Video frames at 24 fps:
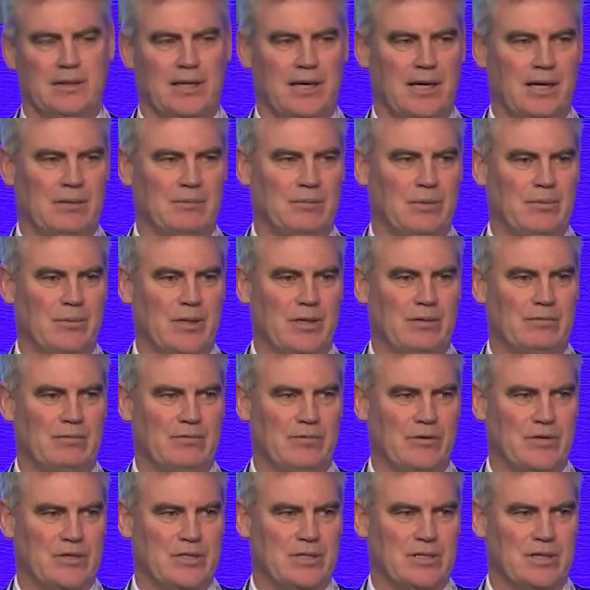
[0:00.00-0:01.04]
um, when we
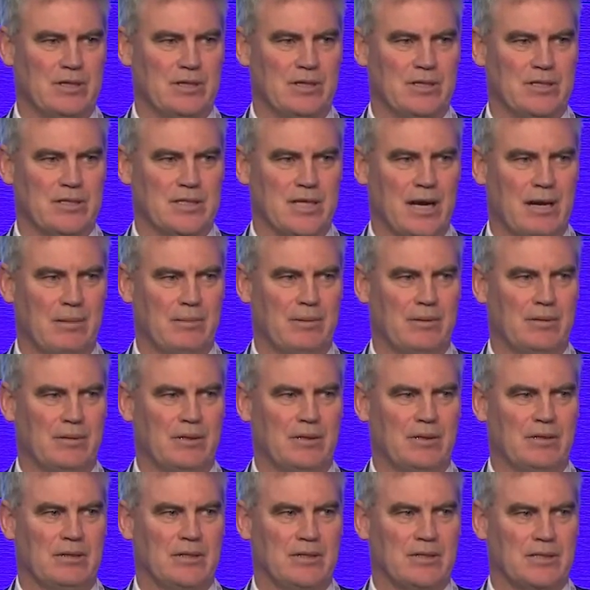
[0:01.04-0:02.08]
first set this up
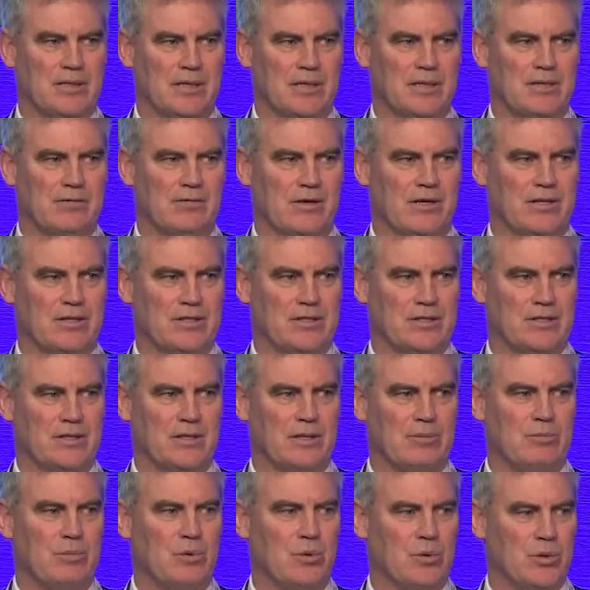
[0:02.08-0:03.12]
the significance and
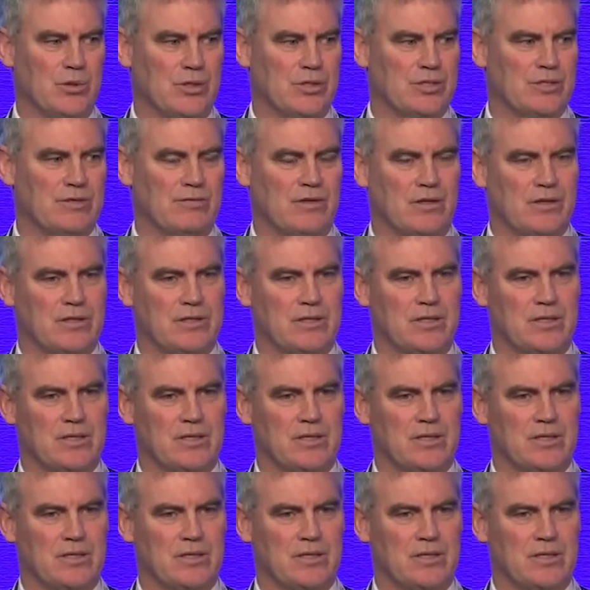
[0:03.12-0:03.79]
the importance of this.